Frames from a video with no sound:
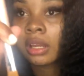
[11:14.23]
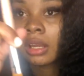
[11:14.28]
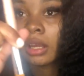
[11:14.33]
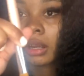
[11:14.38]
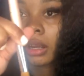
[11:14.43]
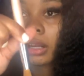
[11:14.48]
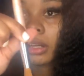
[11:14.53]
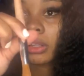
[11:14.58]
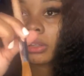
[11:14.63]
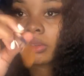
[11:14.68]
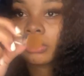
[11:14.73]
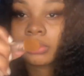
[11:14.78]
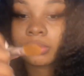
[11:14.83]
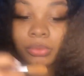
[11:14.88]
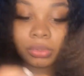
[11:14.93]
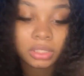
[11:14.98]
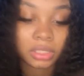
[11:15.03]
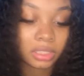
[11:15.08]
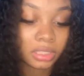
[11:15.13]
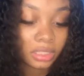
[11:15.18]
I'm gonna use
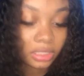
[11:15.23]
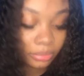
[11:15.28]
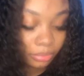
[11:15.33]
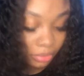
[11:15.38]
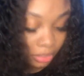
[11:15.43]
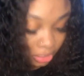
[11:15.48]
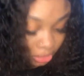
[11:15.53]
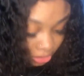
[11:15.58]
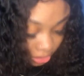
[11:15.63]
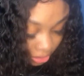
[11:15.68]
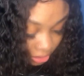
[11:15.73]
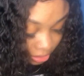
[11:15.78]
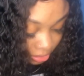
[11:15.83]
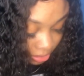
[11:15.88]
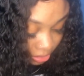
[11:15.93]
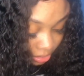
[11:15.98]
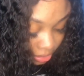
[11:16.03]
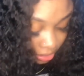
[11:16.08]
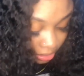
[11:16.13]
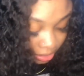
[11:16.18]
one of these
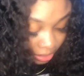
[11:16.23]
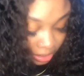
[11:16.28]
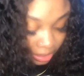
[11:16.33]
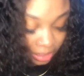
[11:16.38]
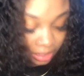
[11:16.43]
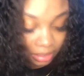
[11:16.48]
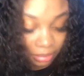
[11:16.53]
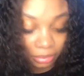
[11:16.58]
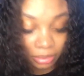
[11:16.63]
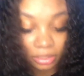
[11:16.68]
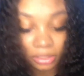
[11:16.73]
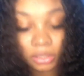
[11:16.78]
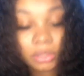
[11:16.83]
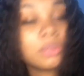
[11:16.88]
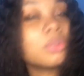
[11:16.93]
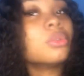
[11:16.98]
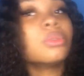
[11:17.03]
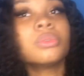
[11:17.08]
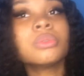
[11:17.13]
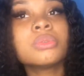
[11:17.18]
brushes, and I'm gonna
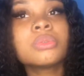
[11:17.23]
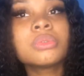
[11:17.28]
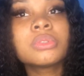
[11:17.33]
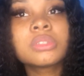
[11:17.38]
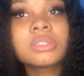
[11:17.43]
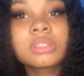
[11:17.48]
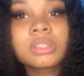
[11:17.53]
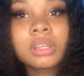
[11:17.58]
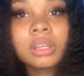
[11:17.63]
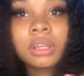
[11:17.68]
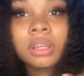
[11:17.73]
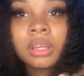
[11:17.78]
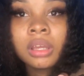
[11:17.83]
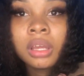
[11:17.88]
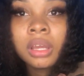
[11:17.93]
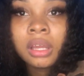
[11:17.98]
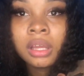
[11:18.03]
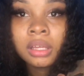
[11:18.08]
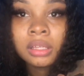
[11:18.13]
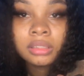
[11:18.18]
use,
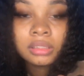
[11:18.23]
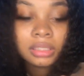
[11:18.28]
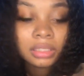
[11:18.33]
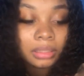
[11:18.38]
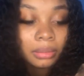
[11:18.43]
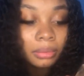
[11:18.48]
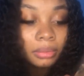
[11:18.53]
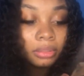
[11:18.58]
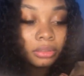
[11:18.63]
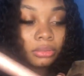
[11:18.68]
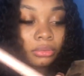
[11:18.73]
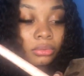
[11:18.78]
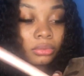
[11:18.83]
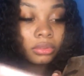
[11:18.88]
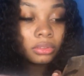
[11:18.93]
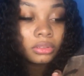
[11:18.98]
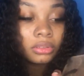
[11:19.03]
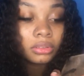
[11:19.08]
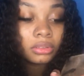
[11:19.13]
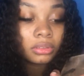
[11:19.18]
I think I'm gonna
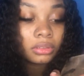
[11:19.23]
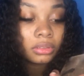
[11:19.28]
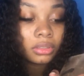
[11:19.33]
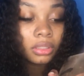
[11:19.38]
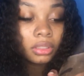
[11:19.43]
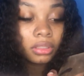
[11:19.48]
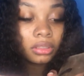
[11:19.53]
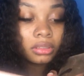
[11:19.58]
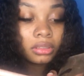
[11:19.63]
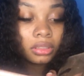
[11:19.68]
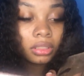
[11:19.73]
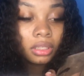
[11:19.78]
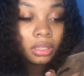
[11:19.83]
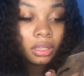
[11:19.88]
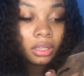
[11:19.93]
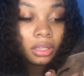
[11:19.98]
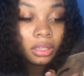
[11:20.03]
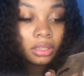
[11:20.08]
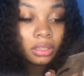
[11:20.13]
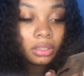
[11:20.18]
use this
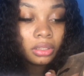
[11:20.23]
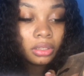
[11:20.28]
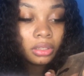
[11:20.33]
color.